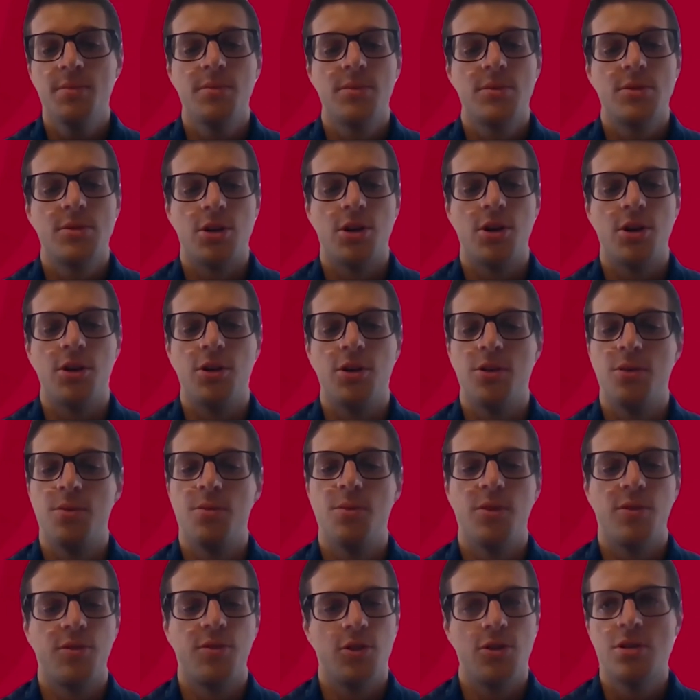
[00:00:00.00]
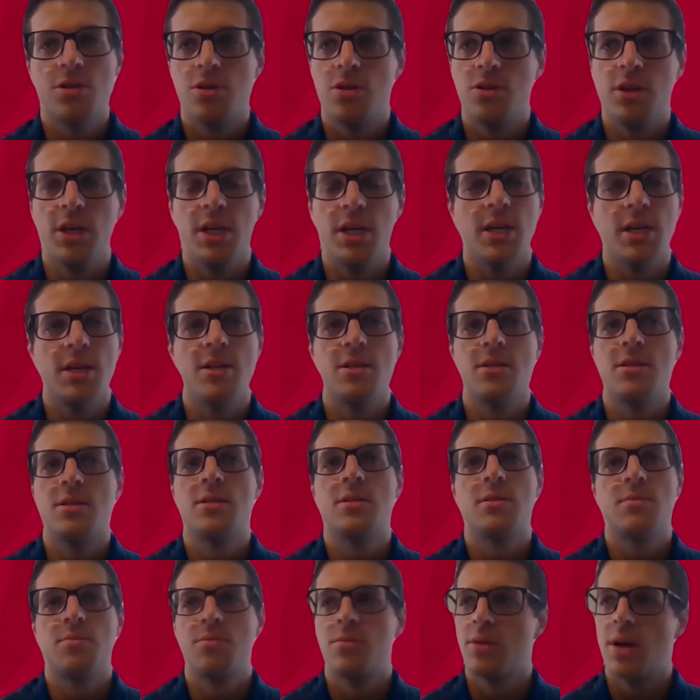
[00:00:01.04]
So the first 2
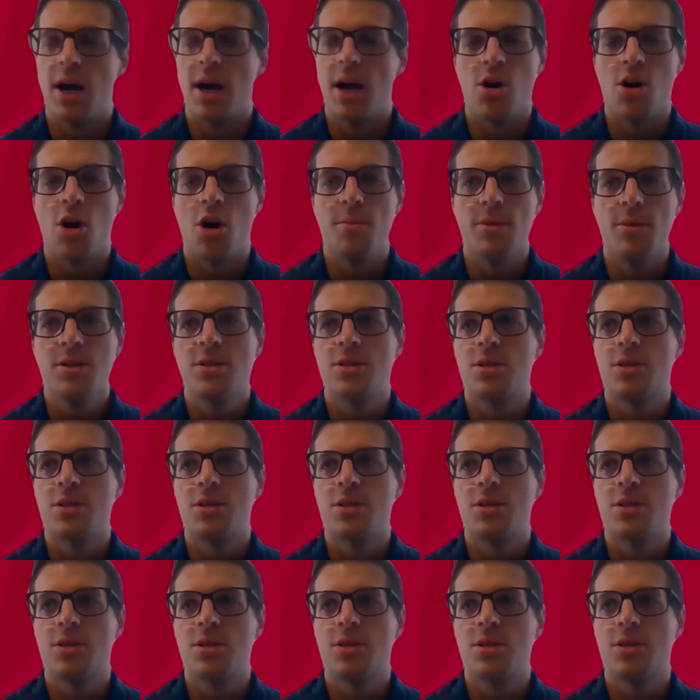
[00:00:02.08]
years are common.